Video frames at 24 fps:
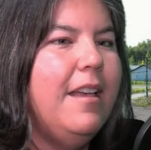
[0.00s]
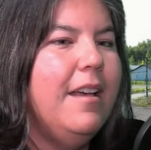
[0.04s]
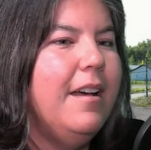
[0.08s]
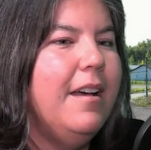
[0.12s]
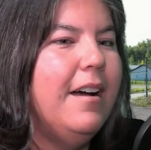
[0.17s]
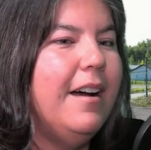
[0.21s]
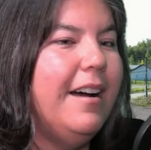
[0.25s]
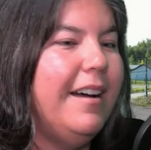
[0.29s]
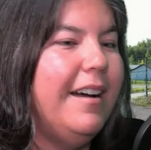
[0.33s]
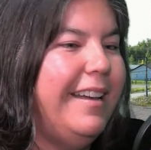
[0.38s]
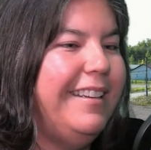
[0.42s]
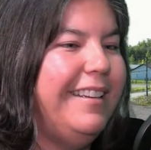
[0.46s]

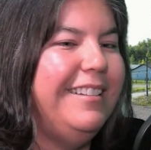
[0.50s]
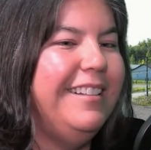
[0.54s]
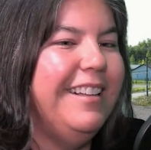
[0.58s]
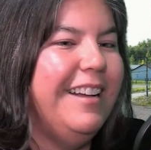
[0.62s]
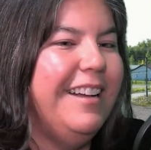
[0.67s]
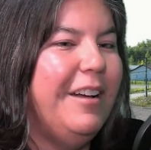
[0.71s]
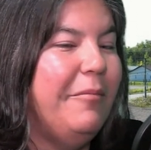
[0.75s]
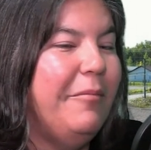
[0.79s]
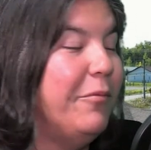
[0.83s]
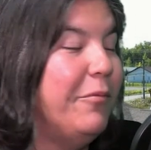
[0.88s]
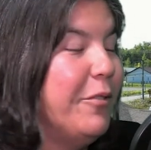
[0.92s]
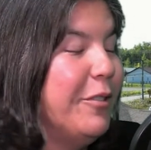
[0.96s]

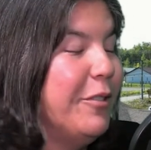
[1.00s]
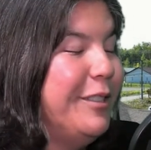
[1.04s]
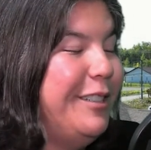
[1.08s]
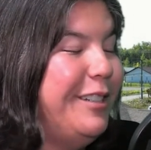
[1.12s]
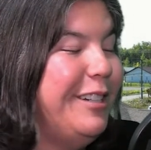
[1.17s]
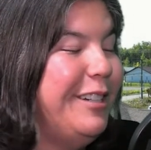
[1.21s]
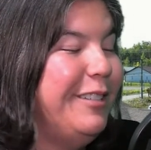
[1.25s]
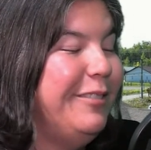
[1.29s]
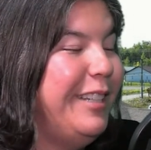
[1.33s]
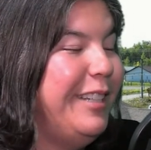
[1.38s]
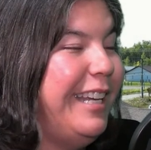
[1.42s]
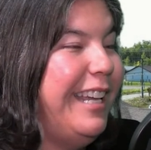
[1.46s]
I'm fortunate
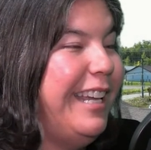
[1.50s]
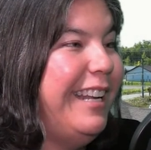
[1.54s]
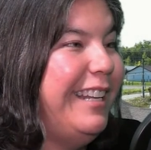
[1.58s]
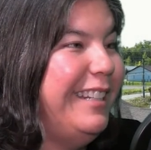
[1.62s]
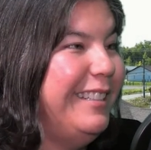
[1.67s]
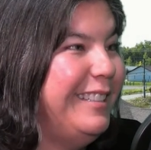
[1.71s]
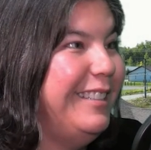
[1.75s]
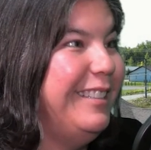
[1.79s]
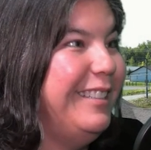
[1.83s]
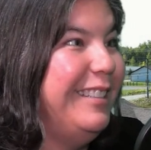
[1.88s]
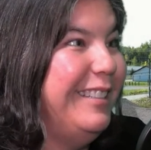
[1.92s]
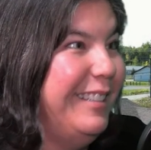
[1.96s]
enough to get
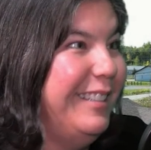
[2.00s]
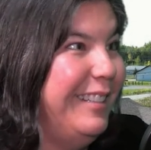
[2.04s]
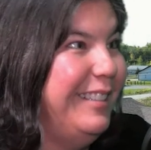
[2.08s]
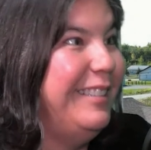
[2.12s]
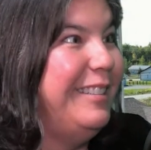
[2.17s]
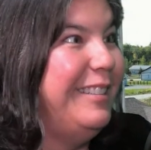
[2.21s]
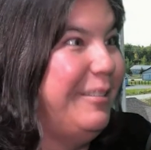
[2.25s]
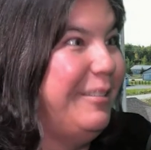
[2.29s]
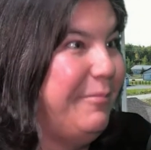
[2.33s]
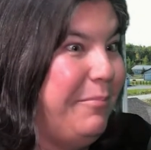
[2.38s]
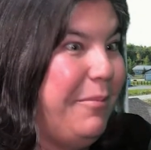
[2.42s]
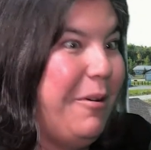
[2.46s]
into
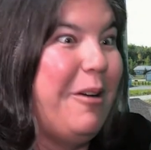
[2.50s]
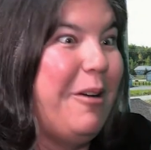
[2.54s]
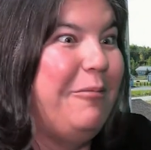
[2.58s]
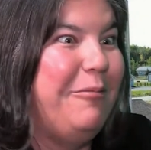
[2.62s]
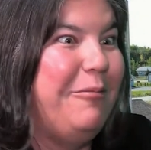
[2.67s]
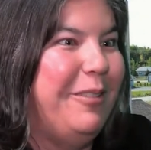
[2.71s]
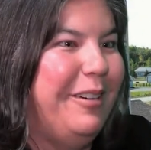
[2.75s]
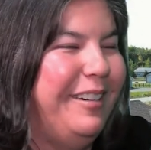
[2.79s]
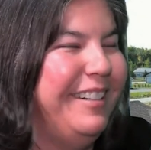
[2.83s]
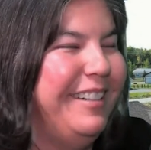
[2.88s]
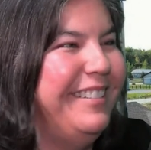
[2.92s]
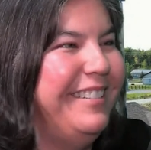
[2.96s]
the part
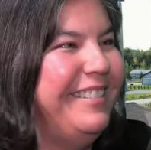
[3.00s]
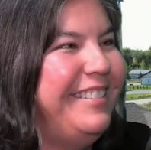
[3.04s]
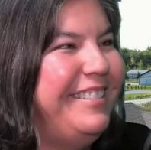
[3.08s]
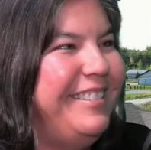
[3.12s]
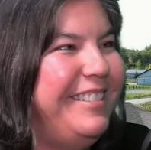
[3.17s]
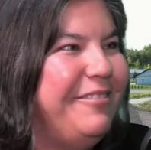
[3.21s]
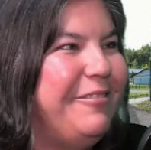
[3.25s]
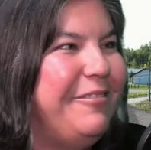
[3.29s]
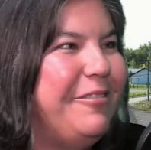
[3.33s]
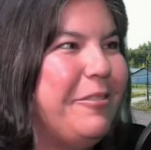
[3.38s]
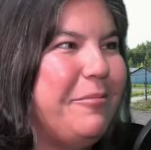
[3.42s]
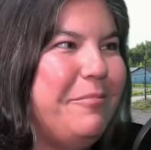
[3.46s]
where
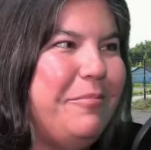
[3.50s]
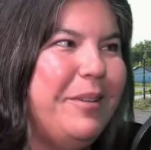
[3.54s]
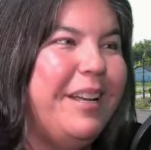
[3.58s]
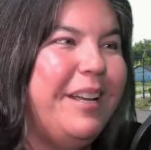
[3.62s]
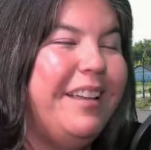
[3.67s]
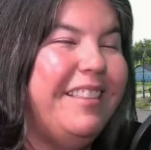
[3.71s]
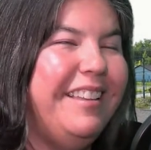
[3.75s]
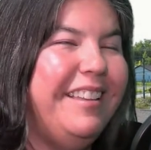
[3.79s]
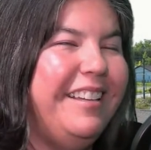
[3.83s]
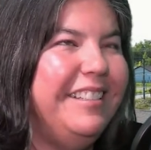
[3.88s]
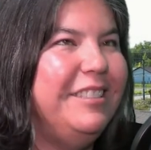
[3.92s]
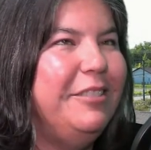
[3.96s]
we're
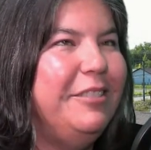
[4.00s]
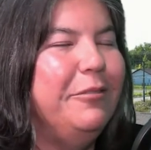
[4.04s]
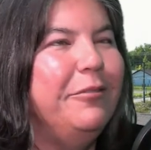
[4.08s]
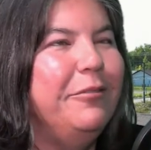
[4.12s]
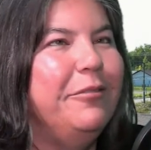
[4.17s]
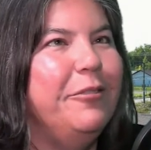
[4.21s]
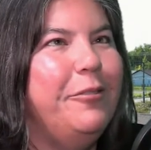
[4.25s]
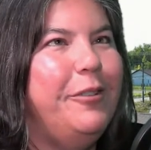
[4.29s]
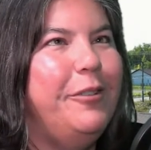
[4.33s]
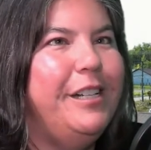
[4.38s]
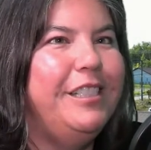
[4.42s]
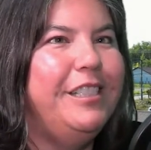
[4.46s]
bringing things to
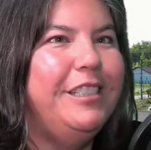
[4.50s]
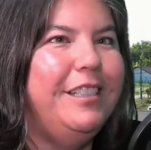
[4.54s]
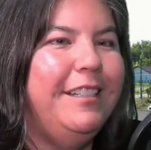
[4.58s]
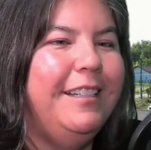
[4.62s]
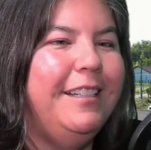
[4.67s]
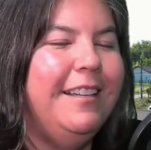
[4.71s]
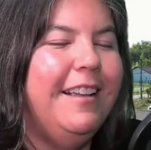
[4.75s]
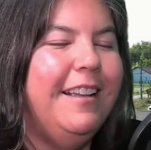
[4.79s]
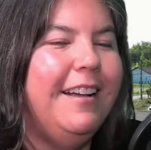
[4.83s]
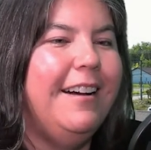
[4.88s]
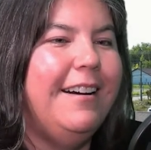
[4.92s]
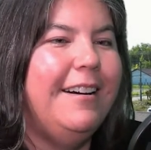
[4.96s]

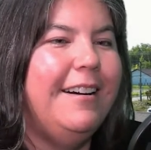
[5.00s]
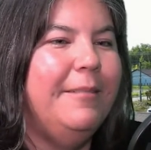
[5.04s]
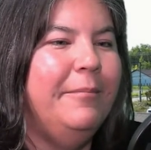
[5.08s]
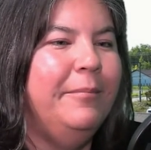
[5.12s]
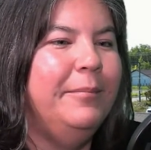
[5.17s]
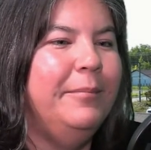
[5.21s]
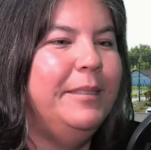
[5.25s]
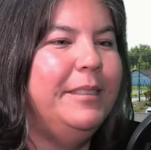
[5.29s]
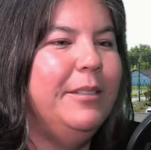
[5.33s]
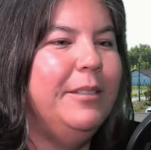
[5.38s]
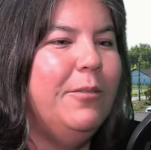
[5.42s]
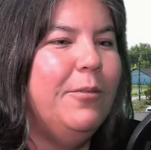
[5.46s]
fruition.
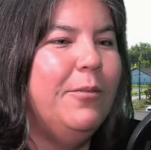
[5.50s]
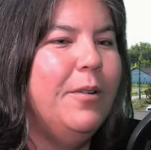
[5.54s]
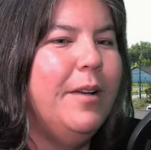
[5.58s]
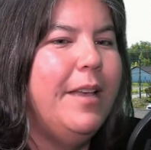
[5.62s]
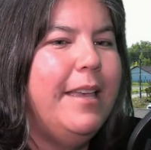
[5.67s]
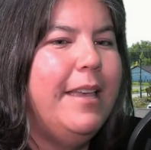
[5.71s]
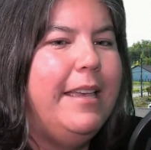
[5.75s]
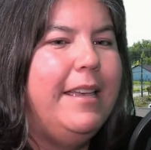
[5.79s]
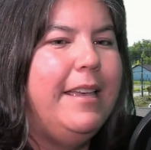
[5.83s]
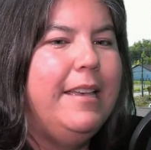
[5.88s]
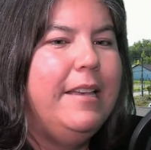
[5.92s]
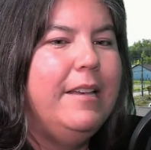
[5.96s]
So
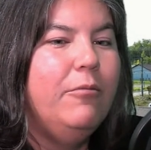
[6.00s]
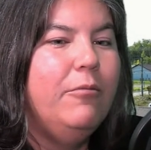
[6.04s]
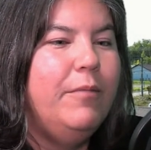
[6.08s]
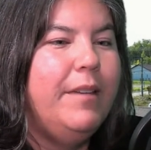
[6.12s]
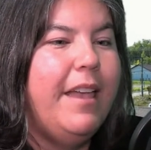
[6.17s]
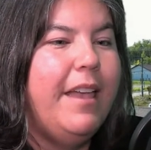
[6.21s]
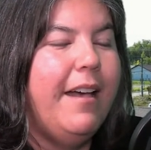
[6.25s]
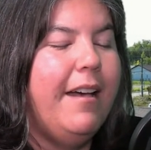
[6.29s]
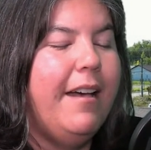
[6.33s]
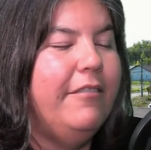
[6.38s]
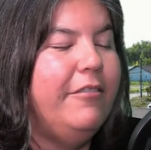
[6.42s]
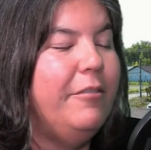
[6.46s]
we
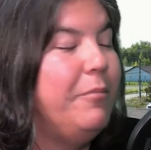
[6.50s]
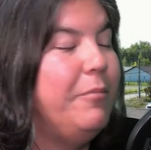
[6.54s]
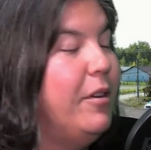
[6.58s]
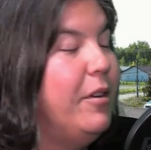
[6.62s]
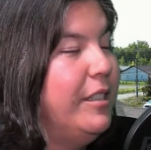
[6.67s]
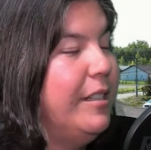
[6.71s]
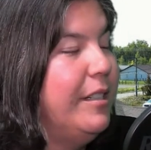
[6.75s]
have a project